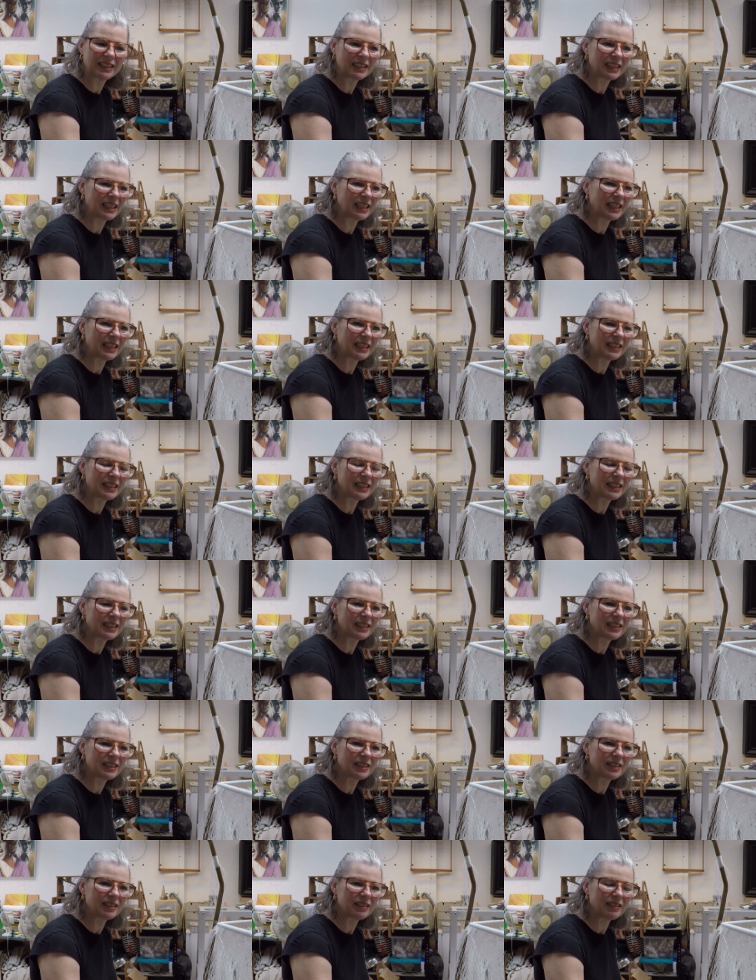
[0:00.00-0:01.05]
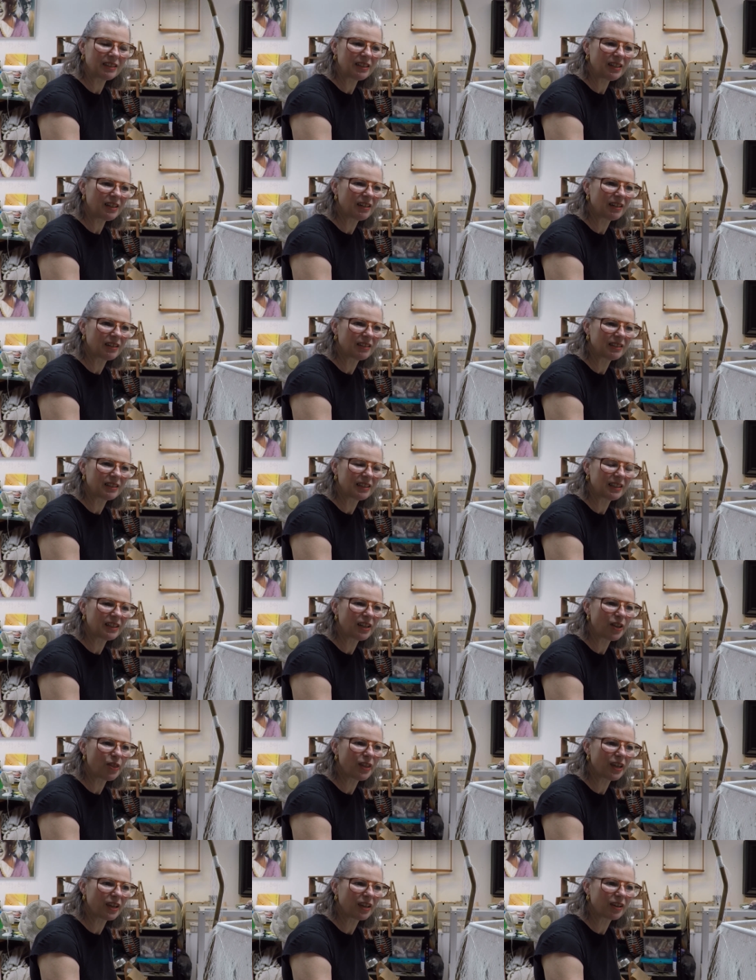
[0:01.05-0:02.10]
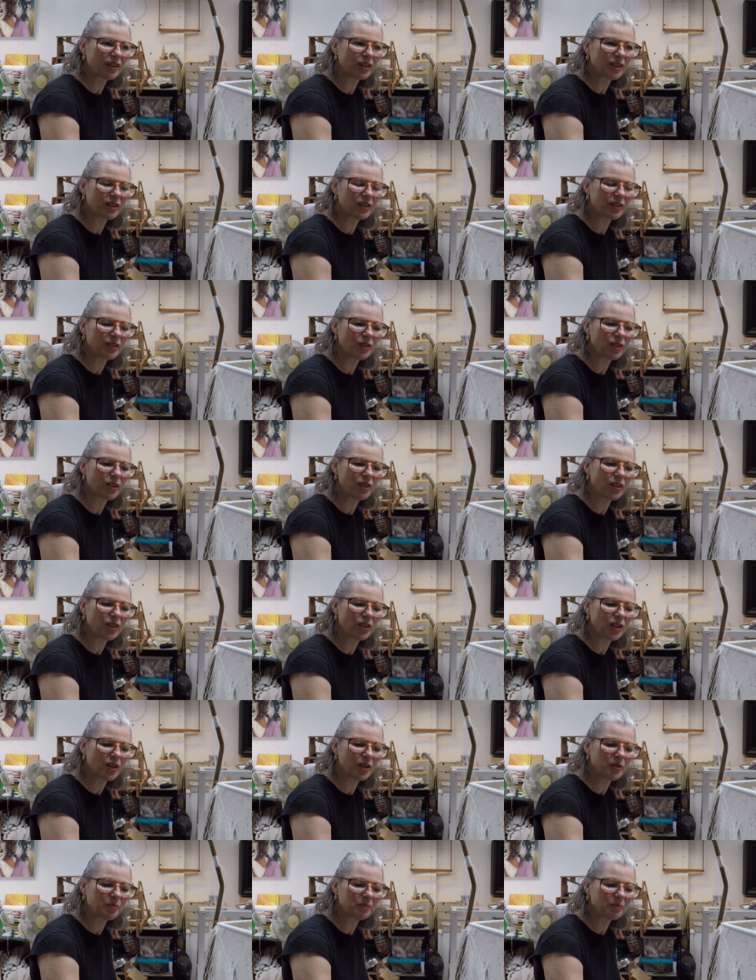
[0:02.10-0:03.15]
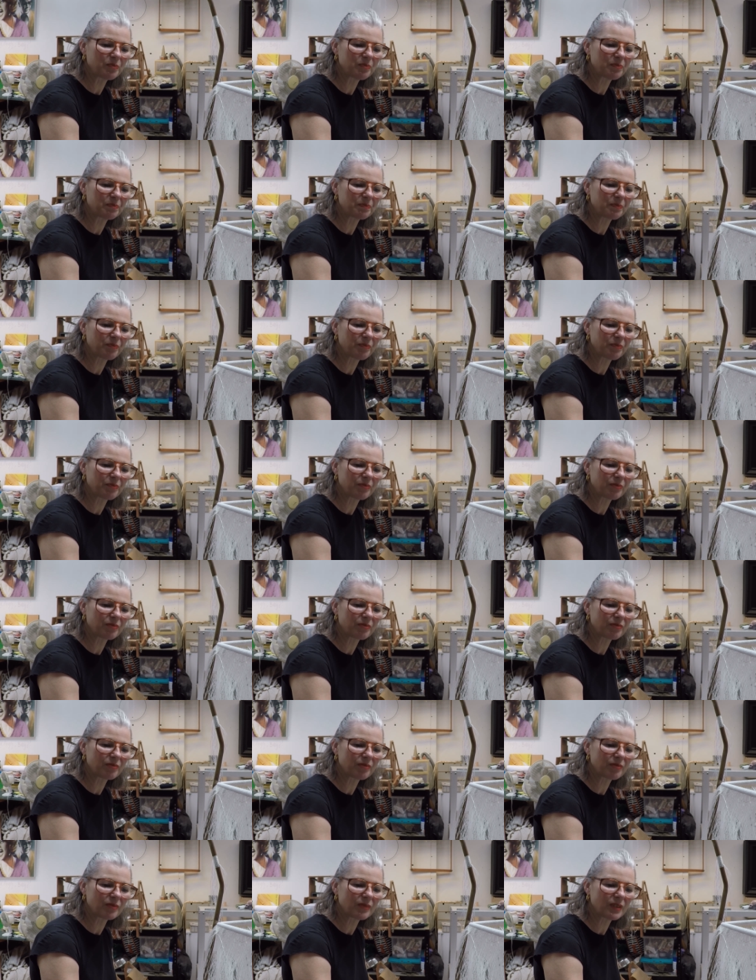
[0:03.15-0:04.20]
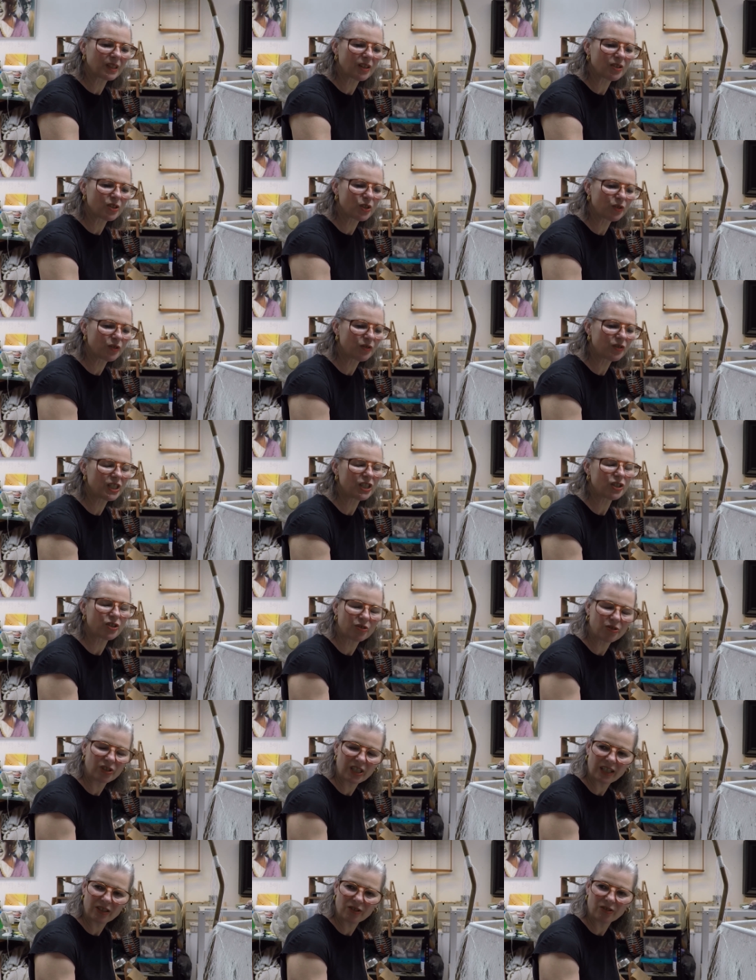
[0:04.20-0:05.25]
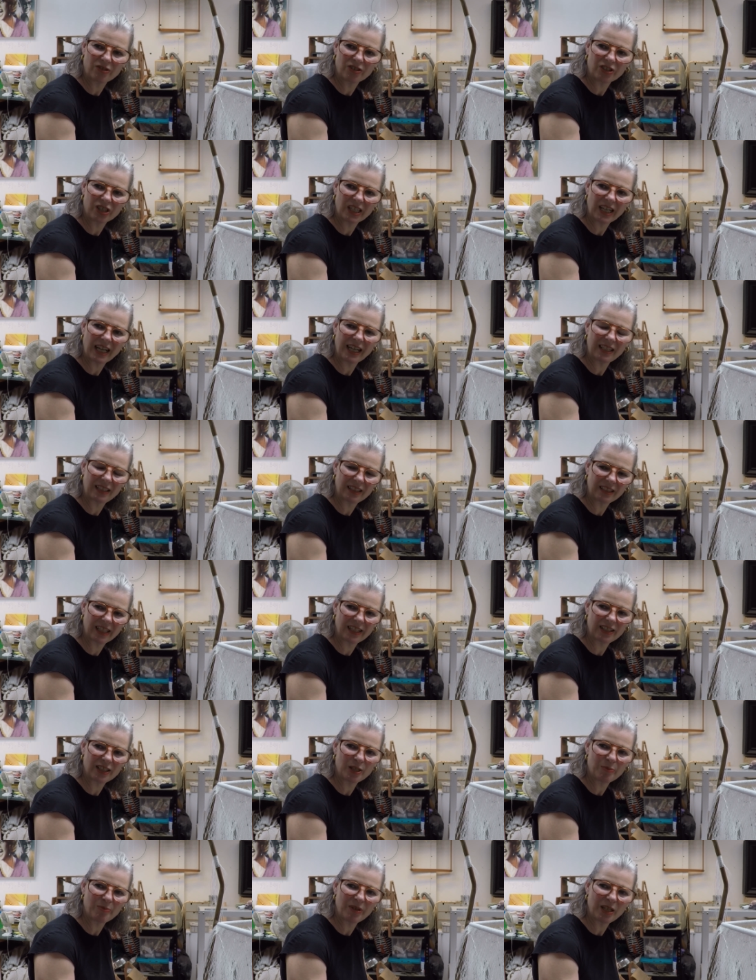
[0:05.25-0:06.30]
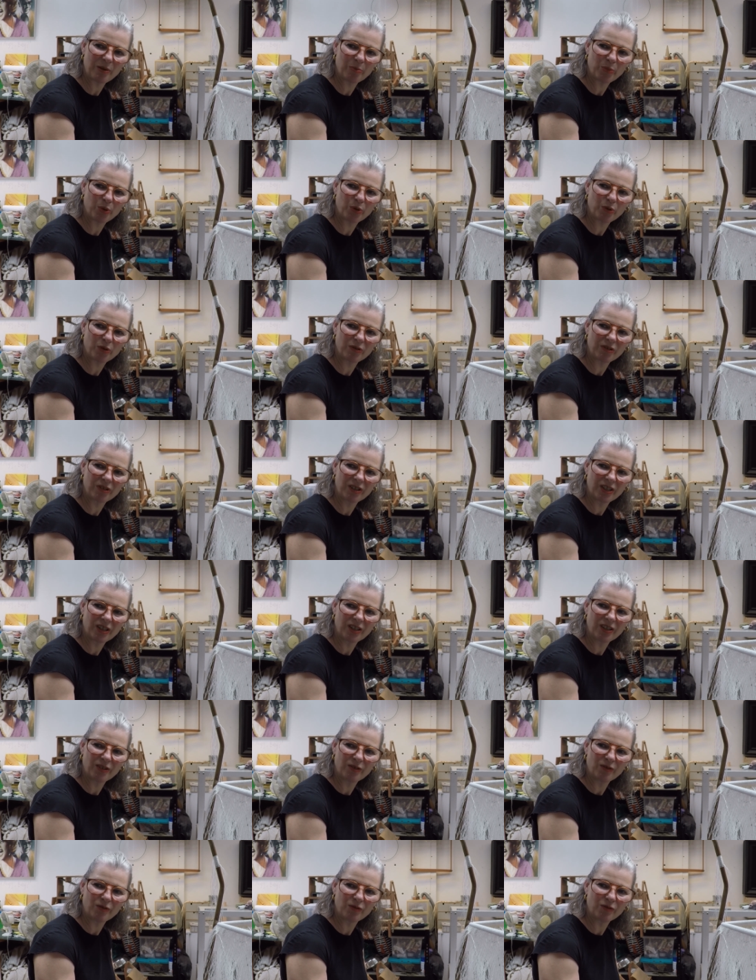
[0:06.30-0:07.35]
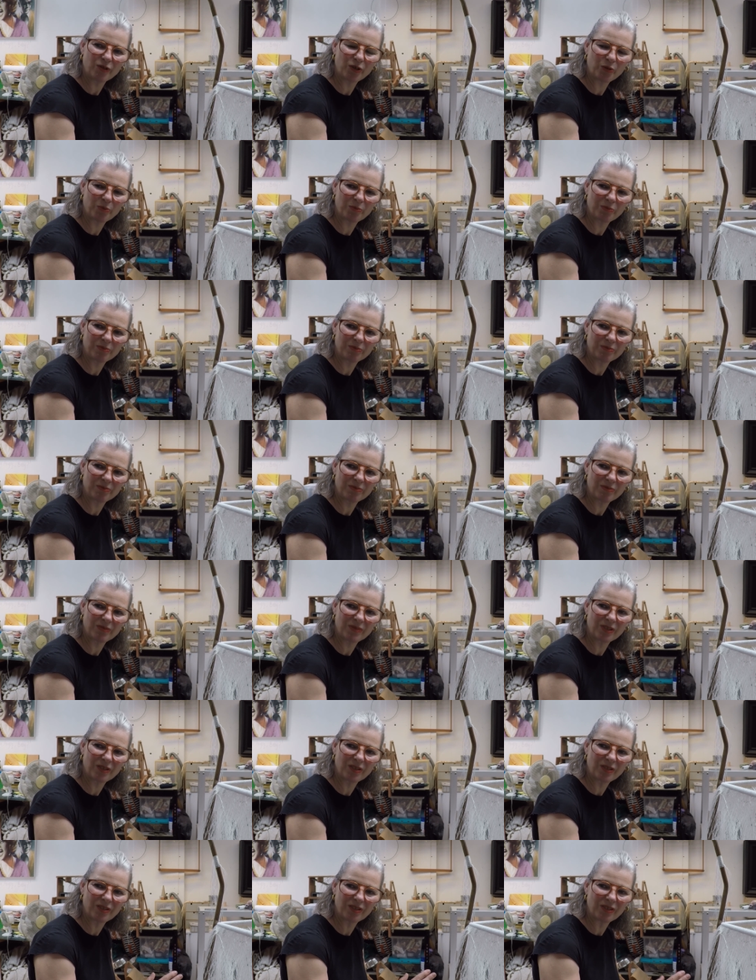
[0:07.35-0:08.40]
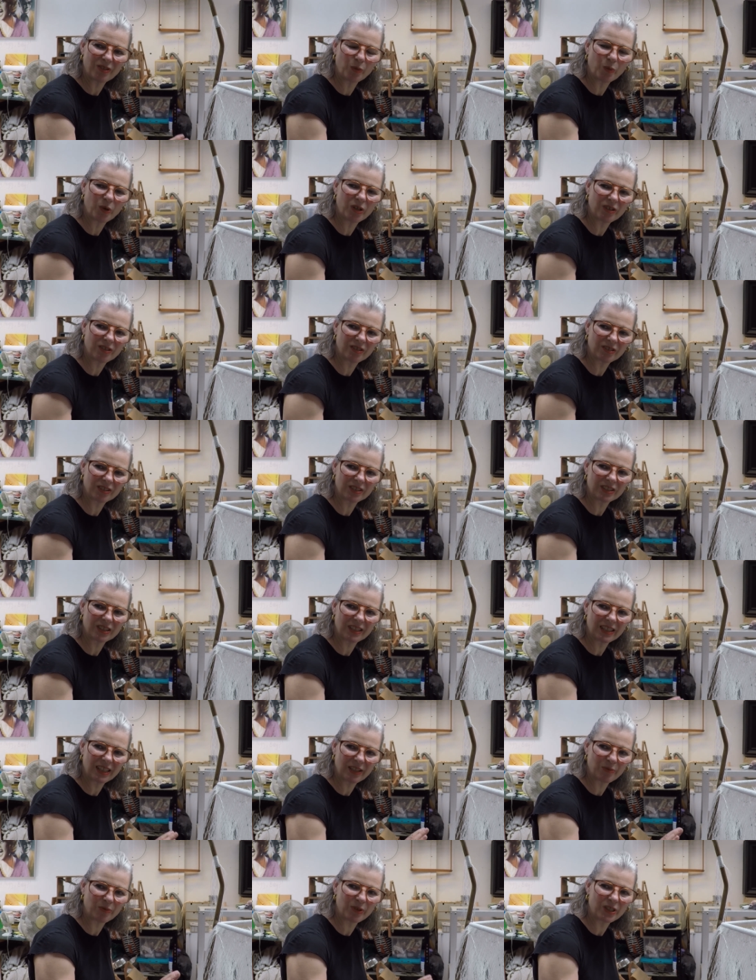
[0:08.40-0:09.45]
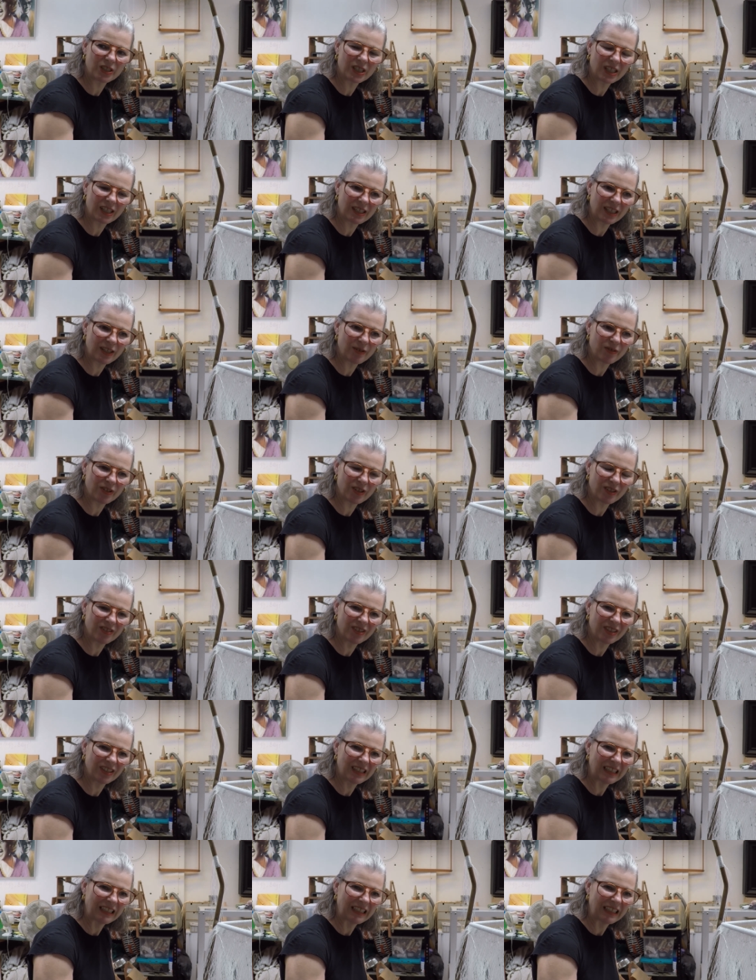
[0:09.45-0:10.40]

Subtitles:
and I think the sort of digital technology alienates people from the world in which they live in.